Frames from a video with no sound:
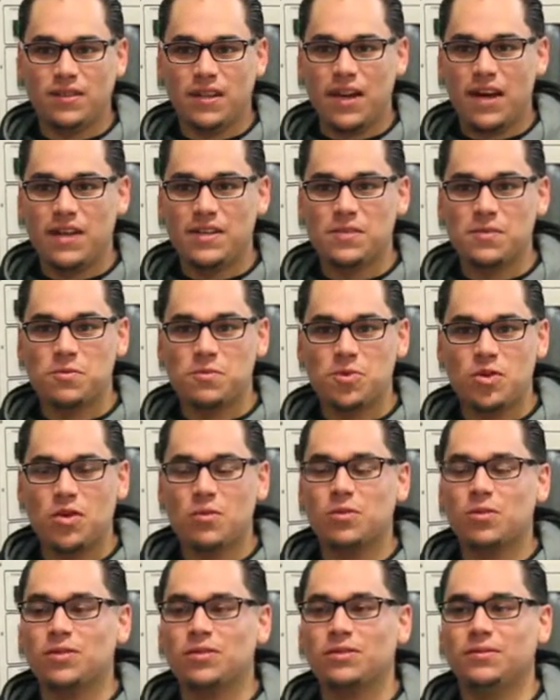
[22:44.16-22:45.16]
had some
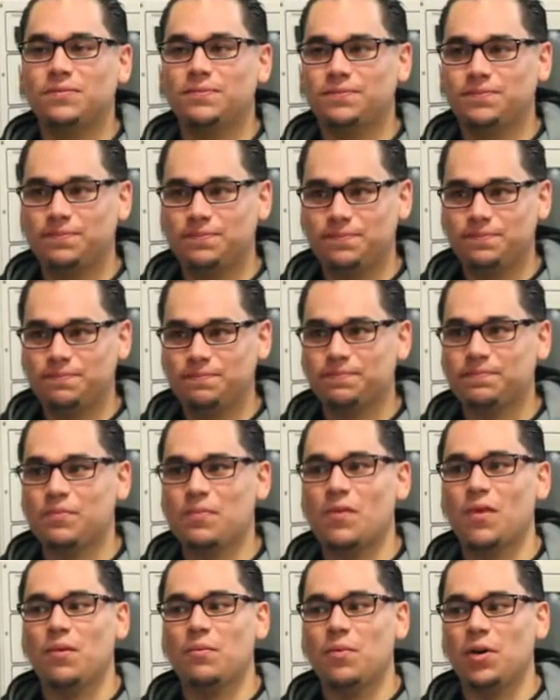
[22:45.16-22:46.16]
trouble,
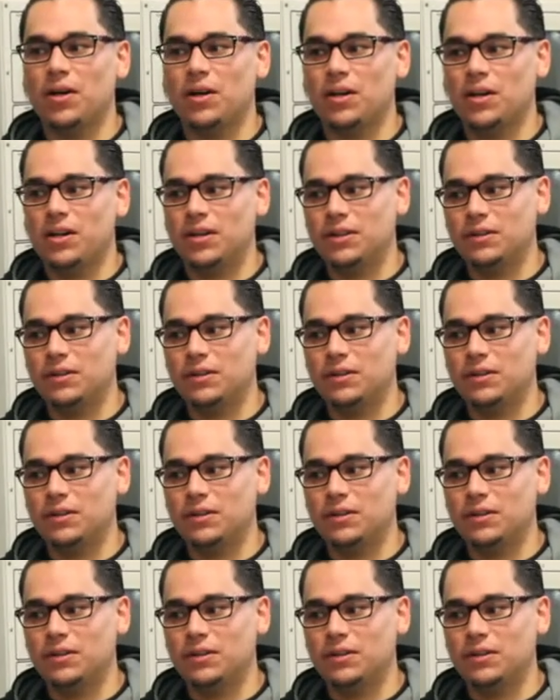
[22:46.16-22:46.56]
but